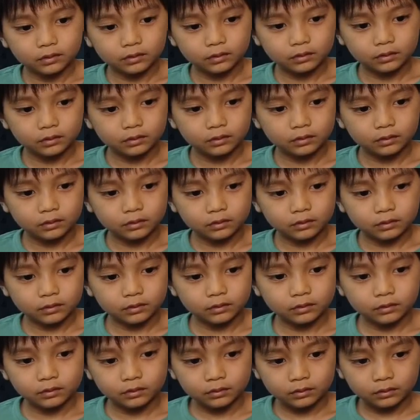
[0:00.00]

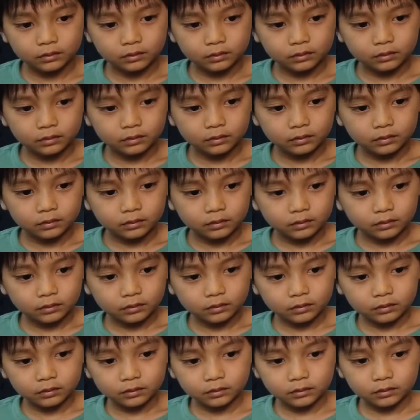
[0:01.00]

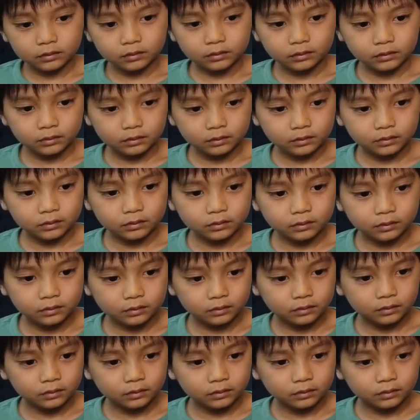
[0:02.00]
This person isn't speaking.